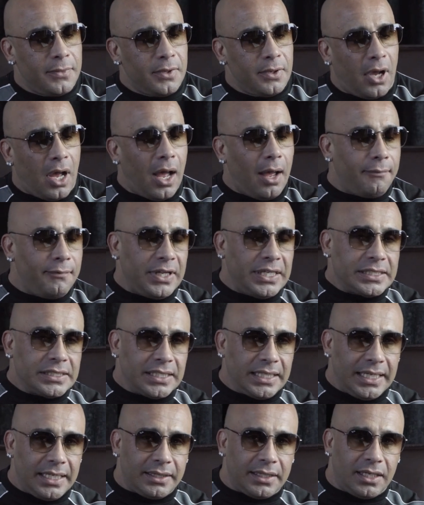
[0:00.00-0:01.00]

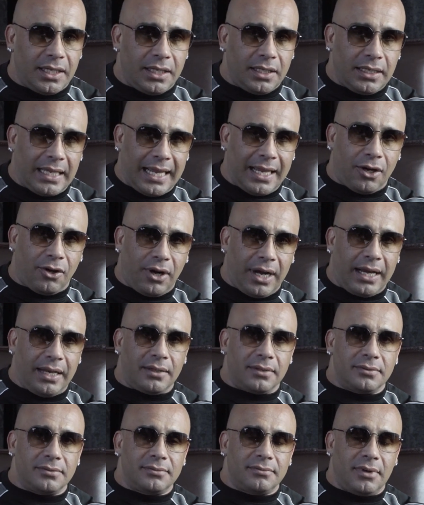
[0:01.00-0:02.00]
Obviously, the late,
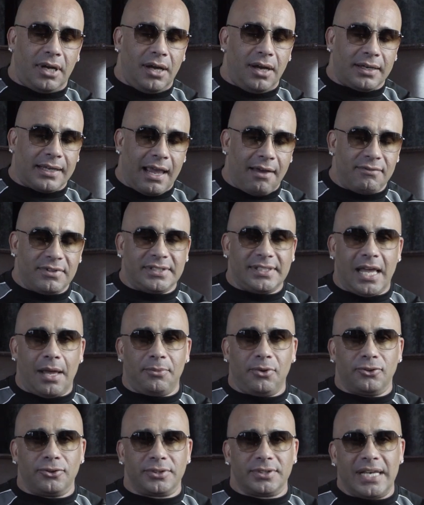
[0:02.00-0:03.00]
great Kevin
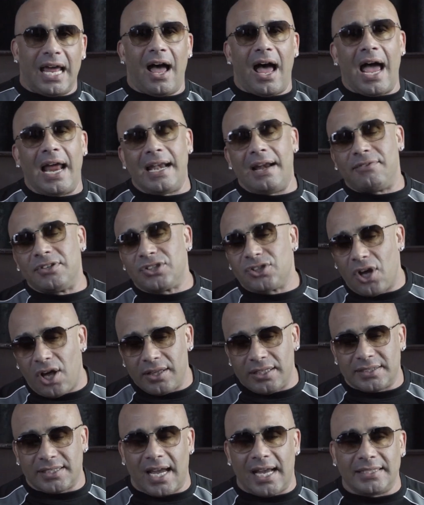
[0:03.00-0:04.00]
Samuels. Now, I never saw
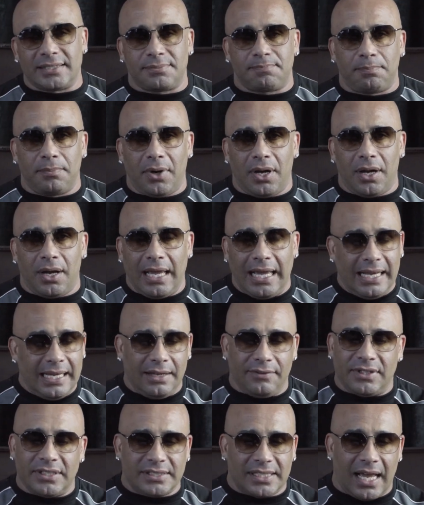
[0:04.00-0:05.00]
any
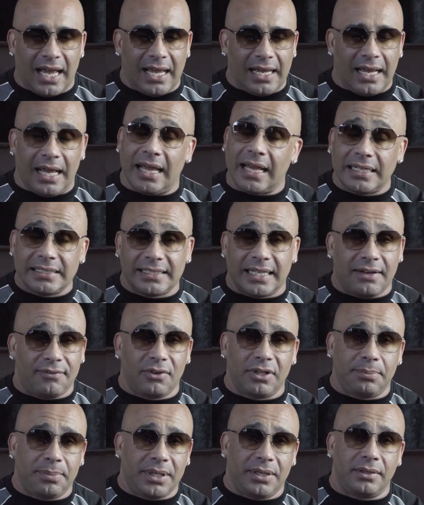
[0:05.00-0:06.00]
of this guy. Like I said, I've
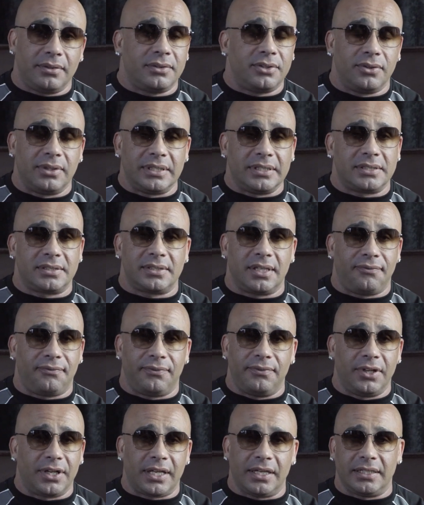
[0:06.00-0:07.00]
only been doing this stuff,
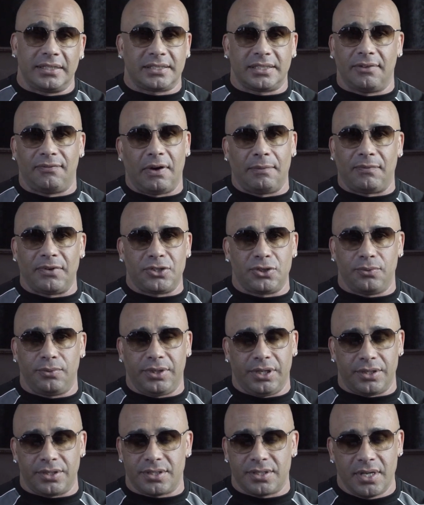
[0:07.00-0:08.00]
looking this stuff up for 2
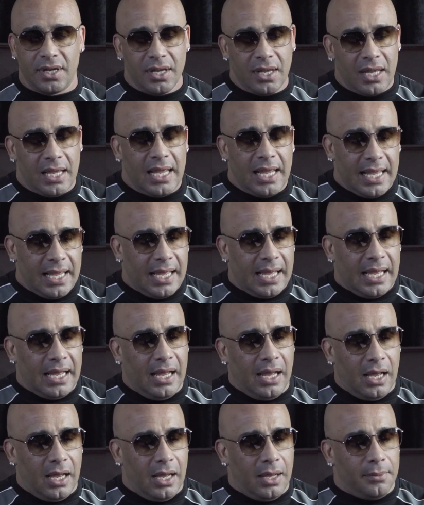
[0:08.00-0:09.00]
years.
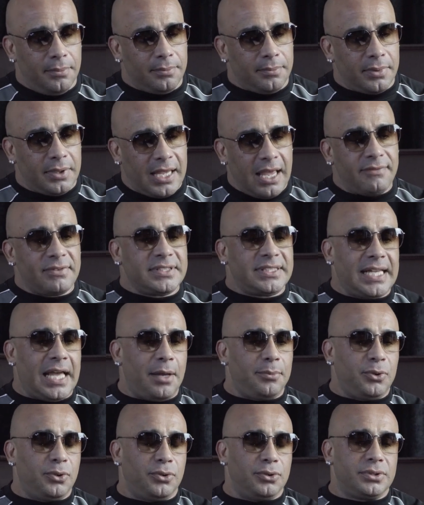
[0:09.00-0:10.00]
Kevin
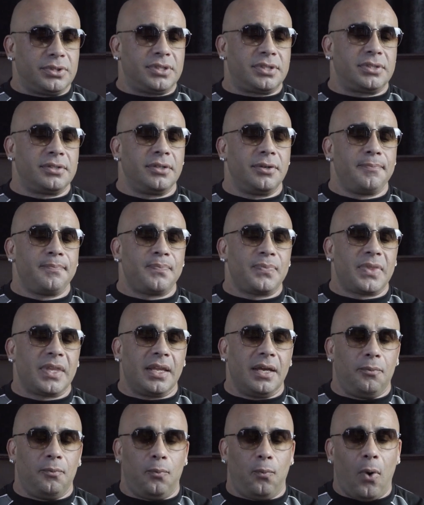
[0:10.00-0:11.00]
Samuels,
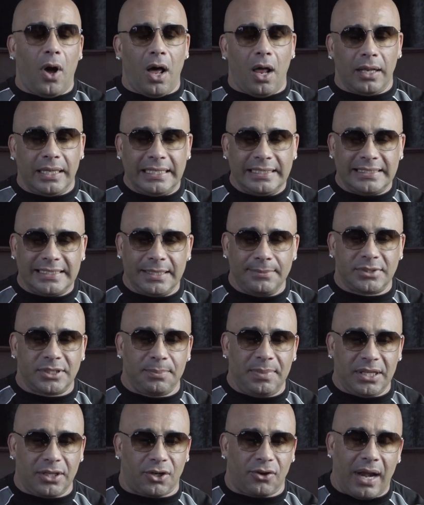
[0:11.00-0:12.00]
while he seems to
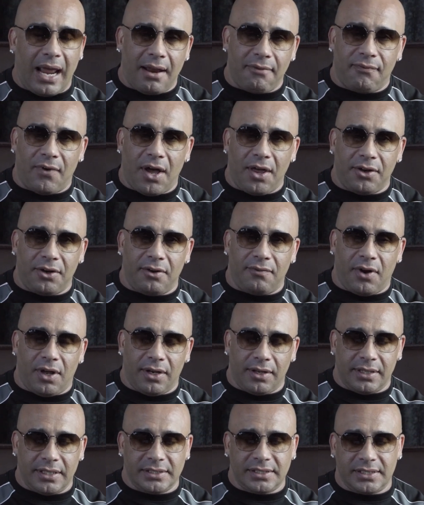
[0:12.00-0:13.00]
be the grandfather of all
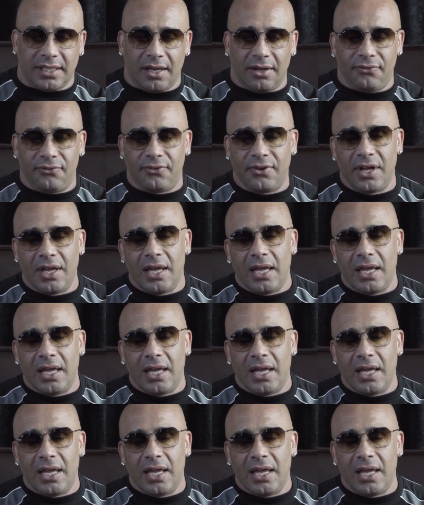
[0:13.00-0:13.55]
of this stuff,